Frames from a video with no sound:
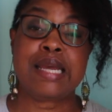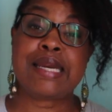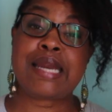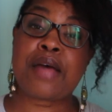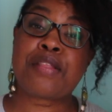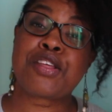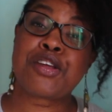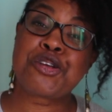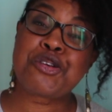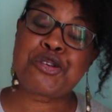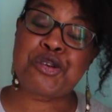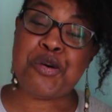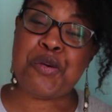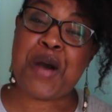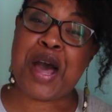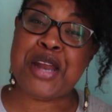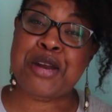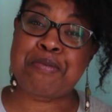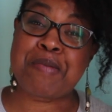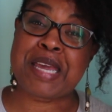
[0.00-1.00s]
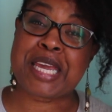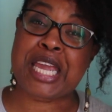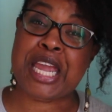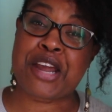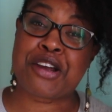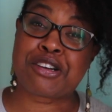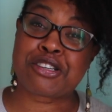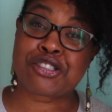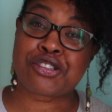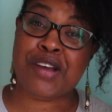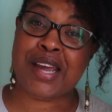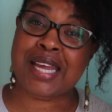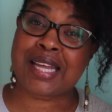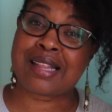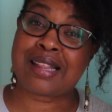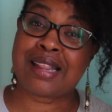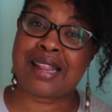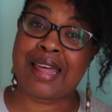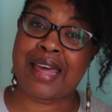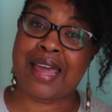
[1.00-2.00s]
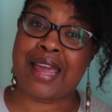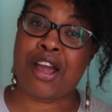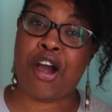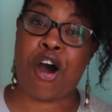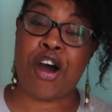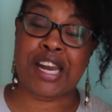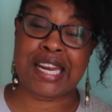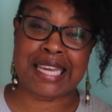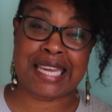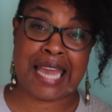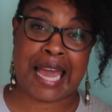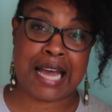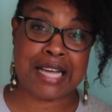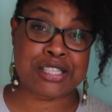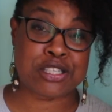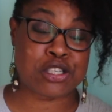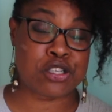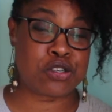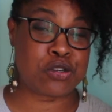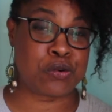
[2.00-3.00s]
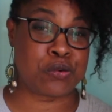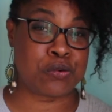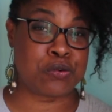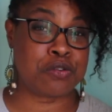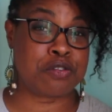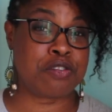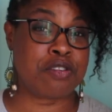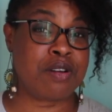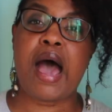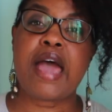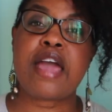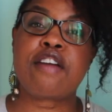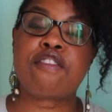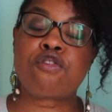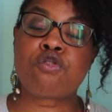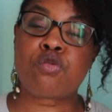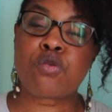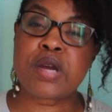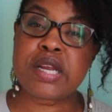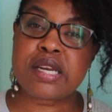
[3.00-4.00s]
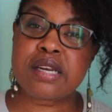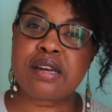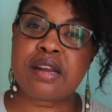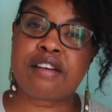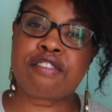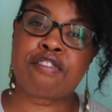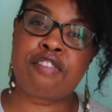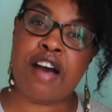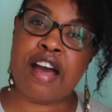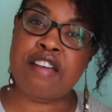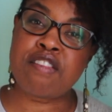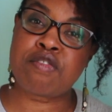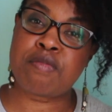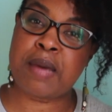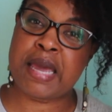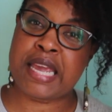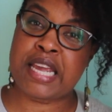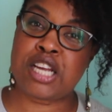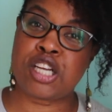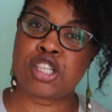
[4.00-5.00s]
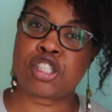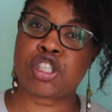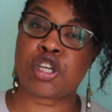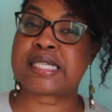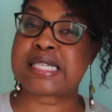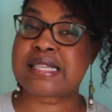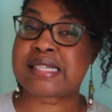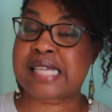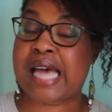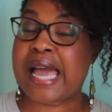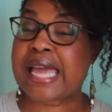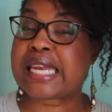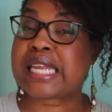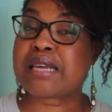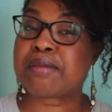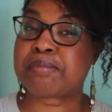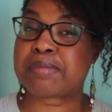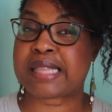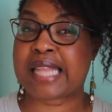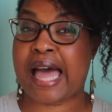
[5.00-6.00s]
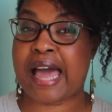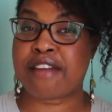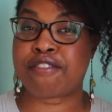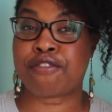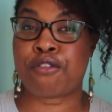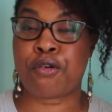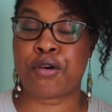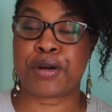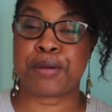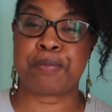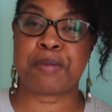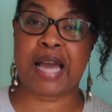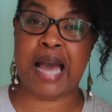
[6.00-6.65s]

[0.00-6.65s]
Now that you know how to make air dry clay on a gas stove, I have written a five page designing platform